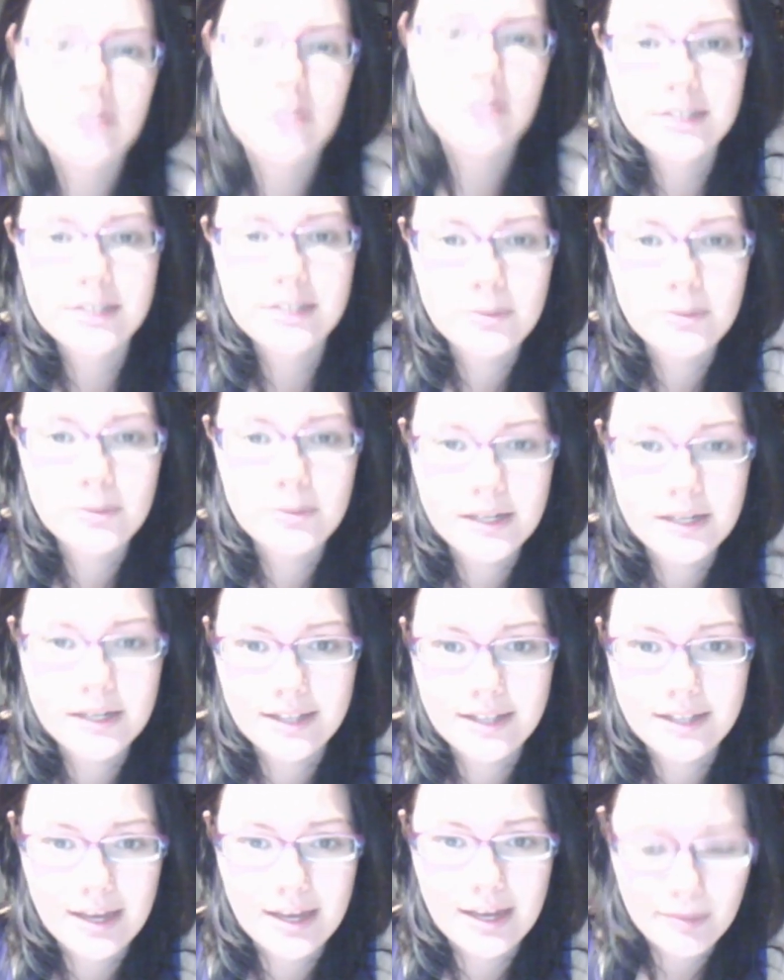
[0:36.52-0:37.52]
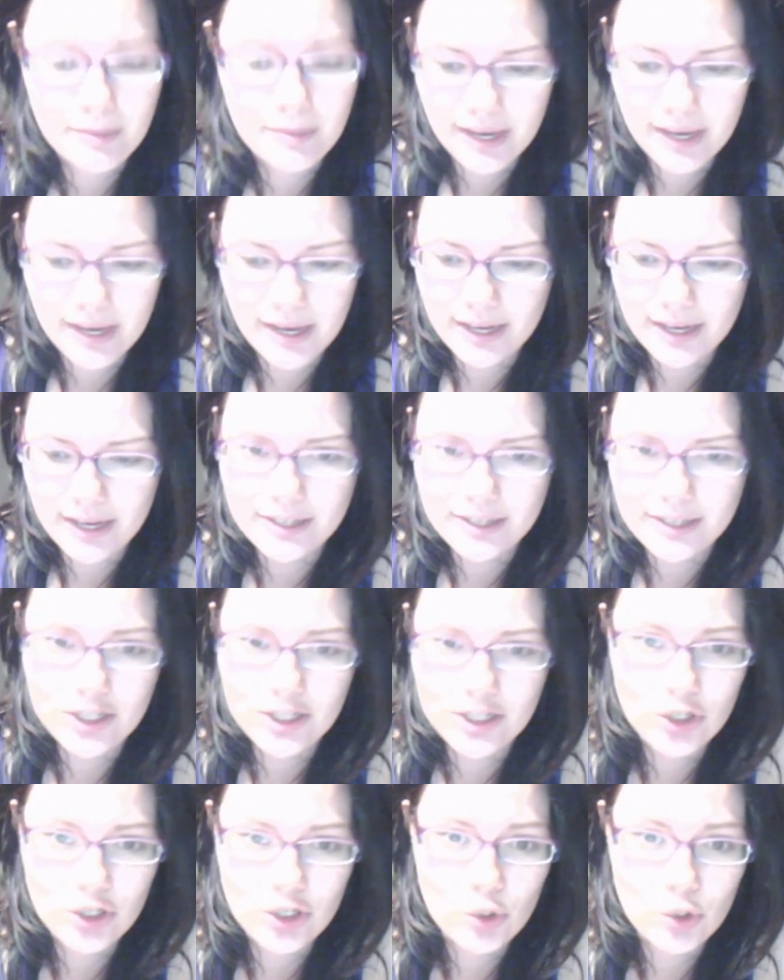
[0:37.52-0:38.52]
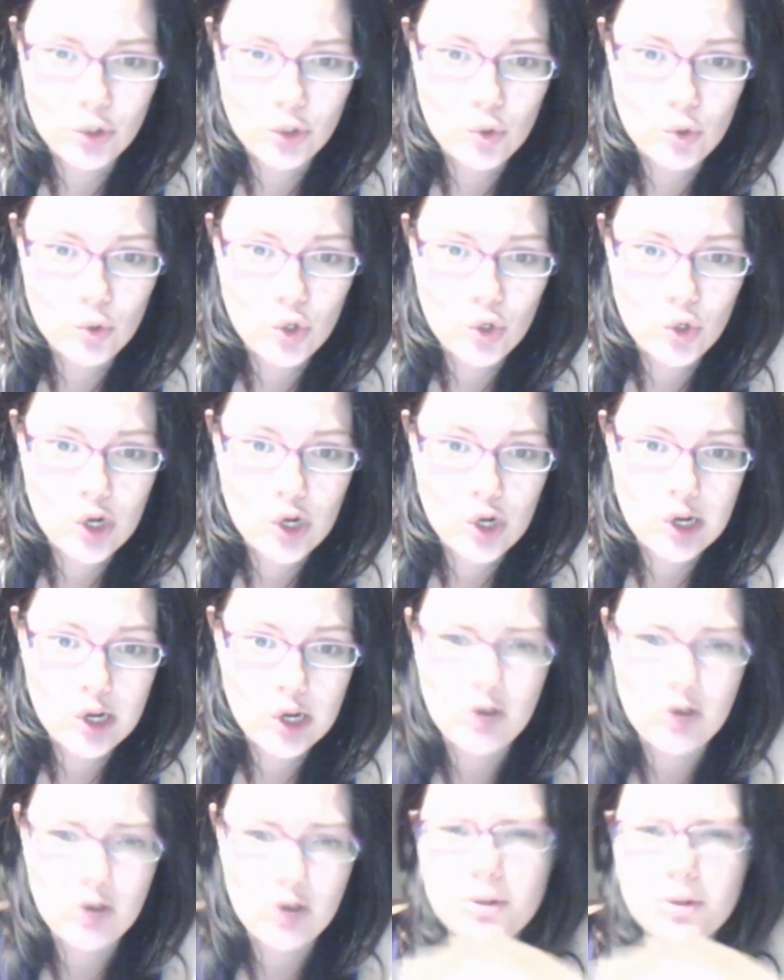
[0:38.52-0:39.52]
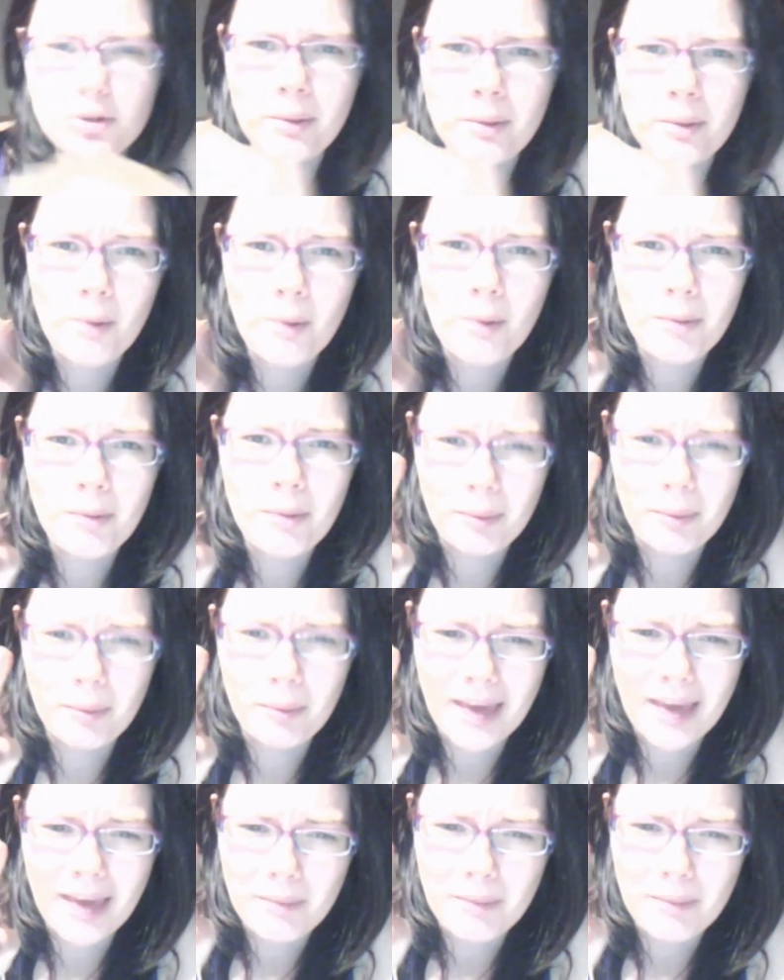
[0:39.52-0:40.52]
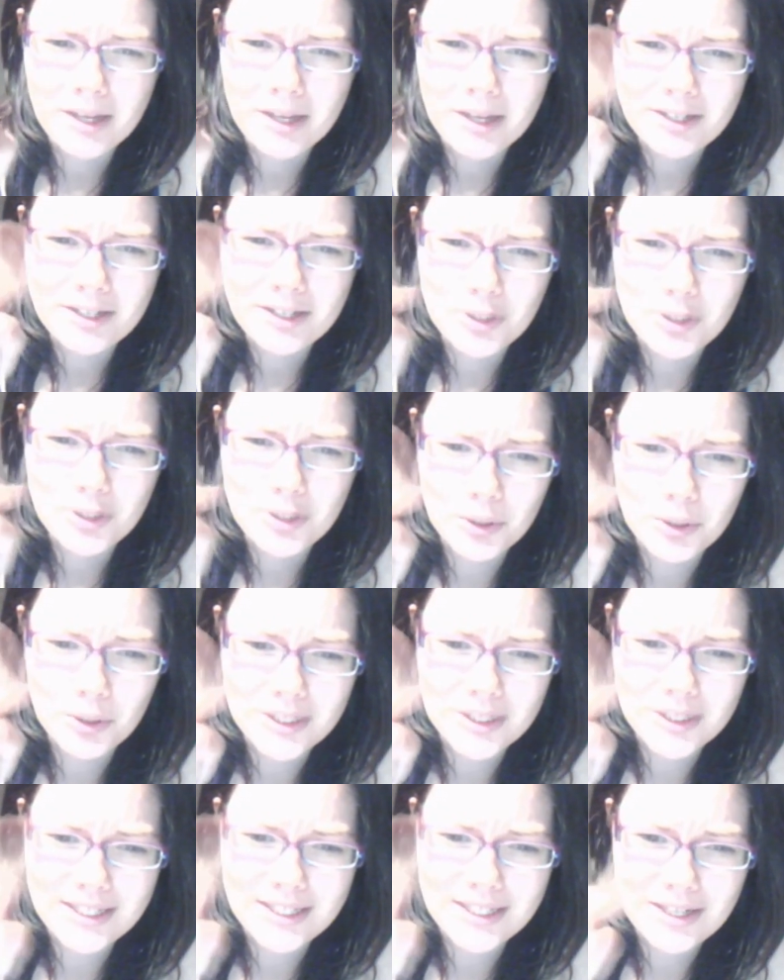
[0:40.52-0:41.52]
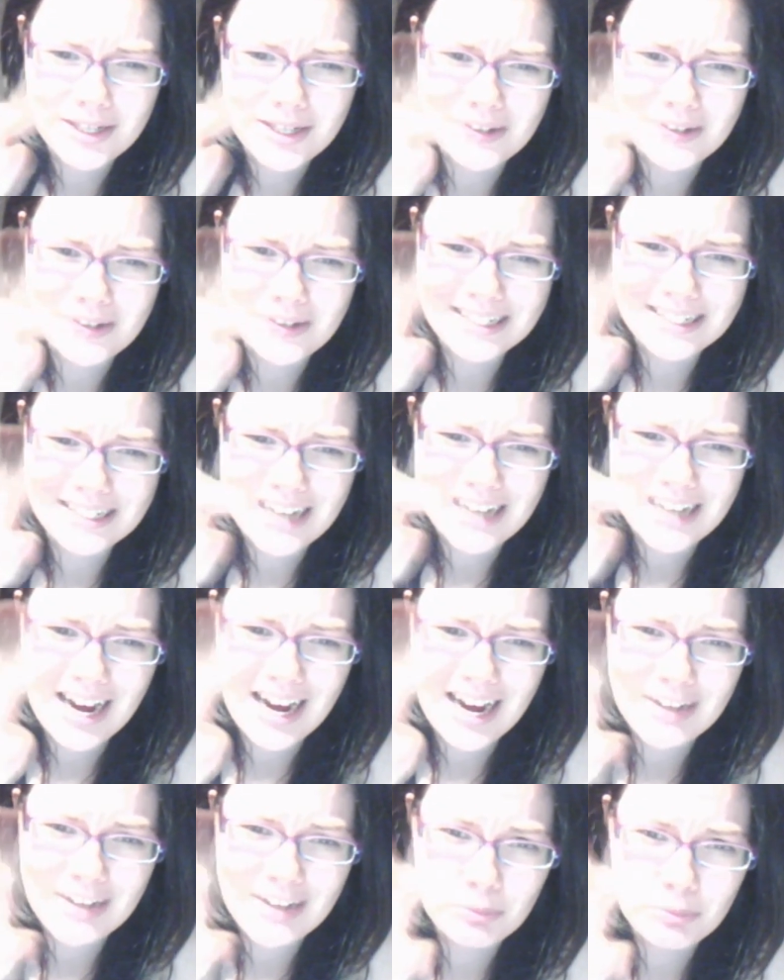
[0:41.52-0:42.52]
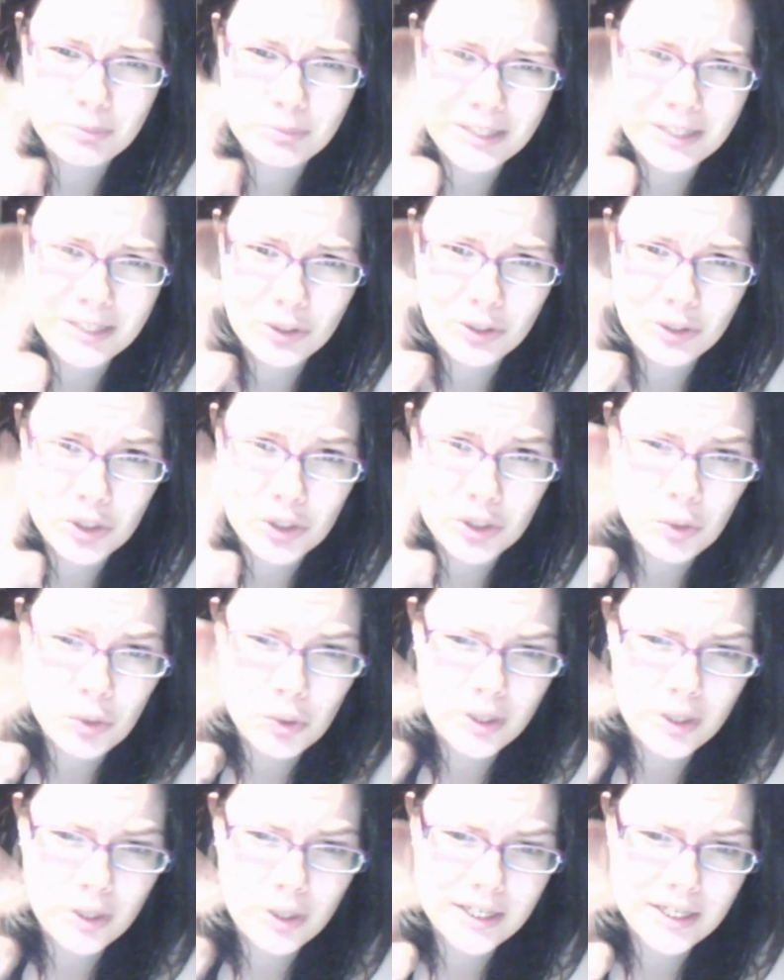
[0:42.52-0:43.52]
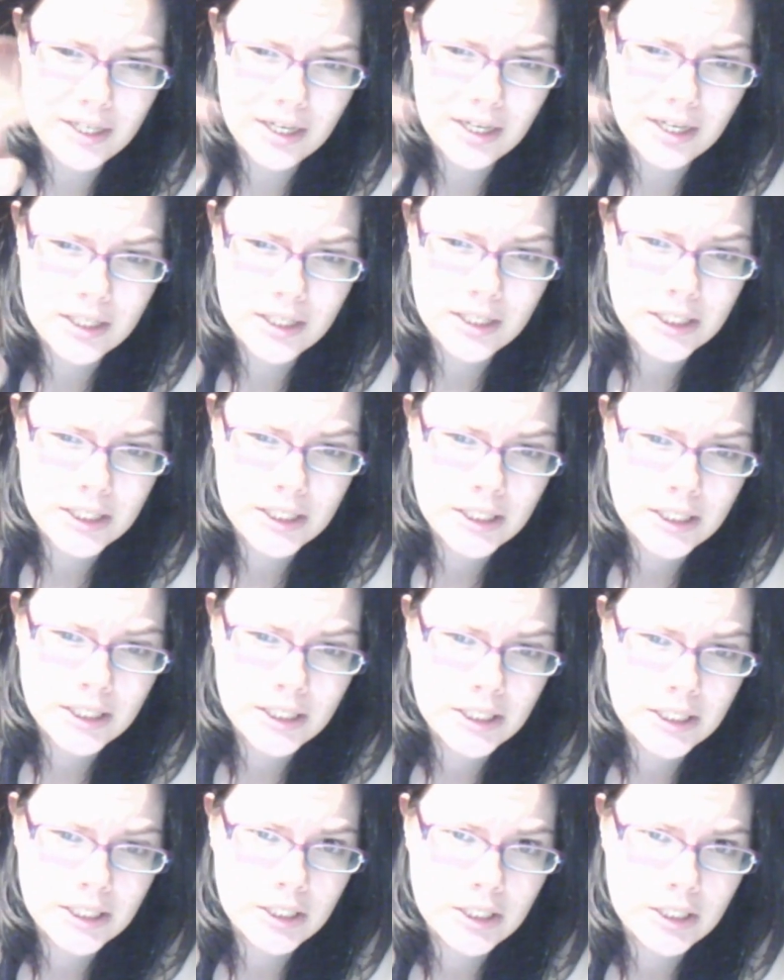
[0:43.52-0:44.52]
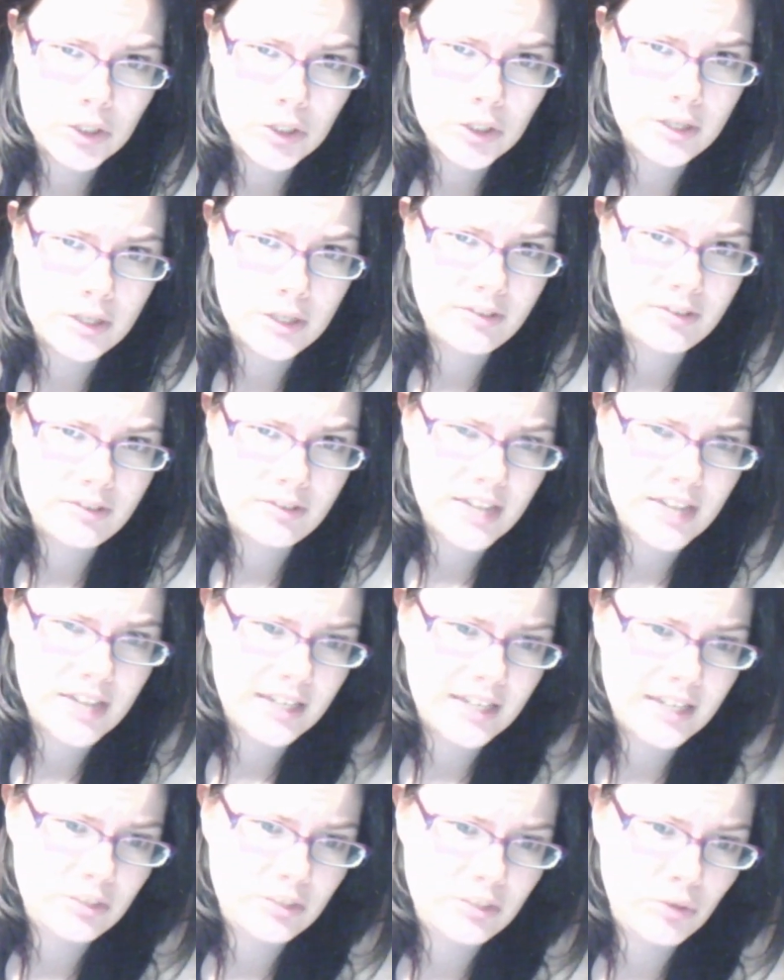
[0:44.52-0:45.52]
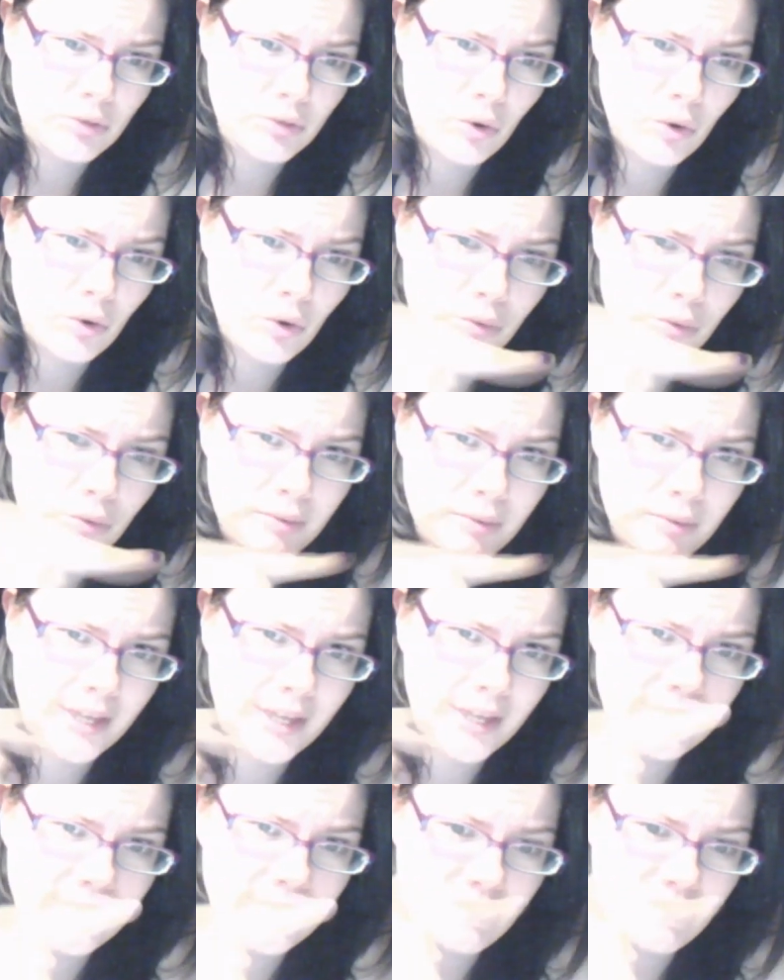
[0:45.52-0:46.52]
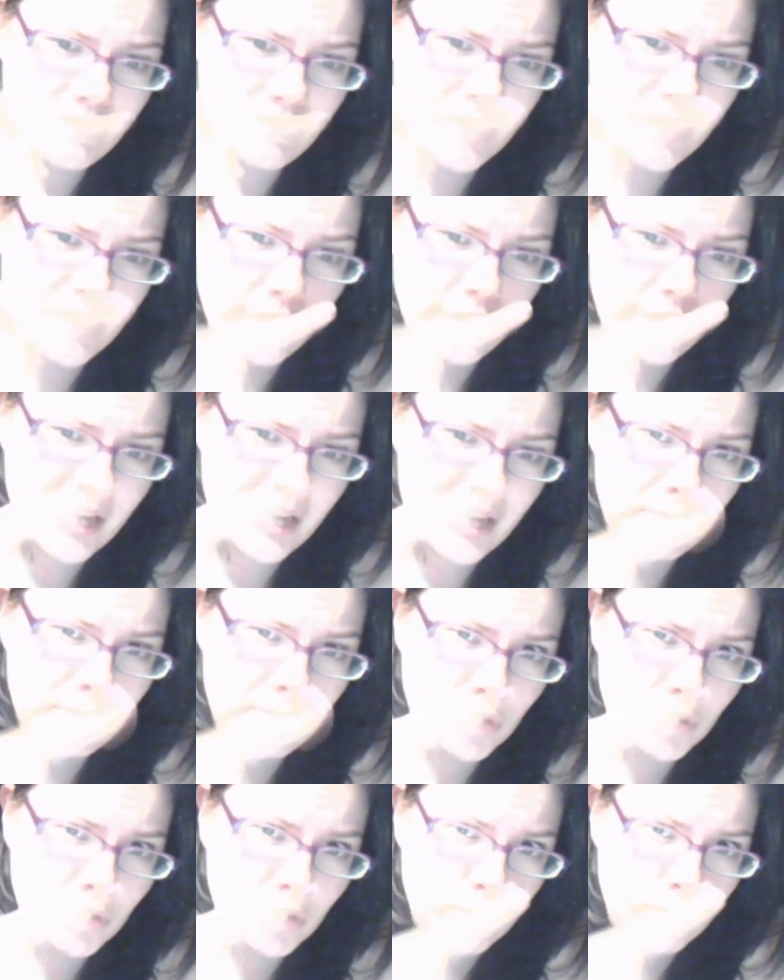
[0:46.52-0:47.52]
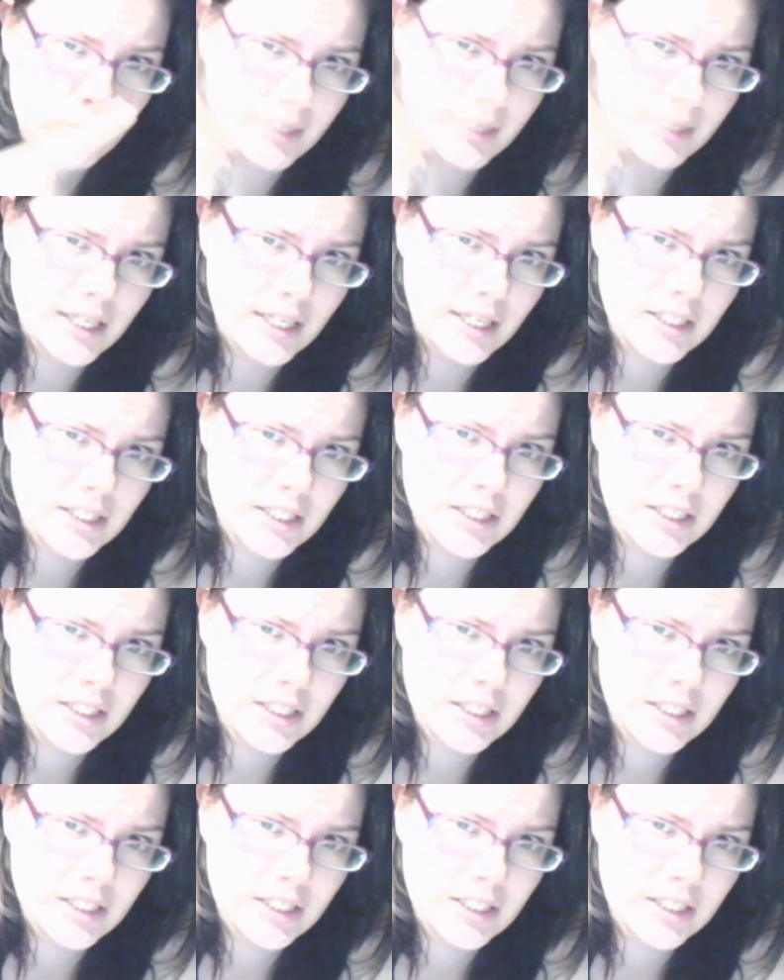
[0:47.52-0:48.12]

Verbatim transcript: this week's theme is also I'm on my webcam, so this is going to kind of be dodgy quality because I've started to record with my video camera normally,